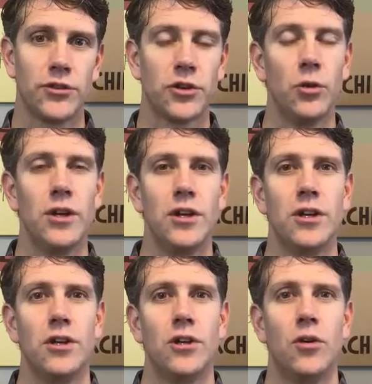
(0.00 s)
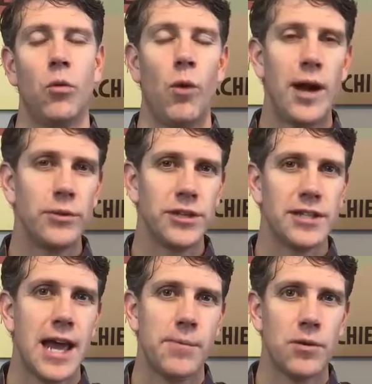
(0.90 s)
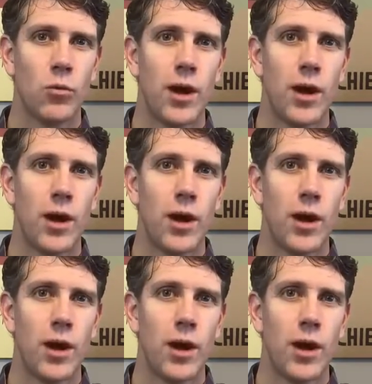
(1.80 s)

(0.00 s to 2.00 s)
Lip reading: So why would this happen?